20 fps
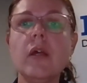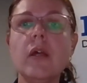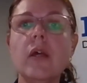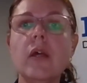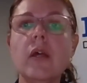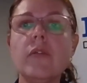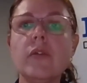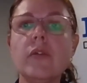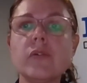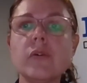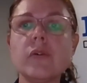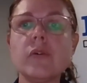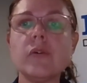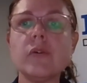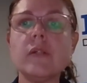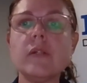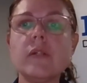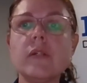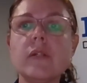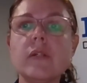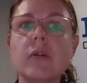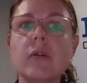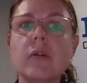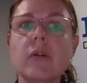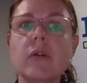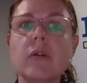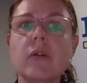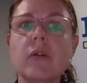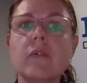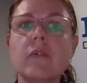the dog is now
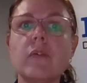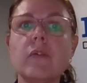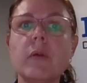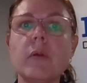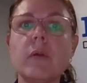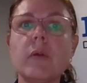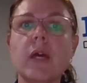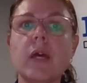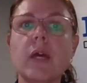rehearsing this behaviour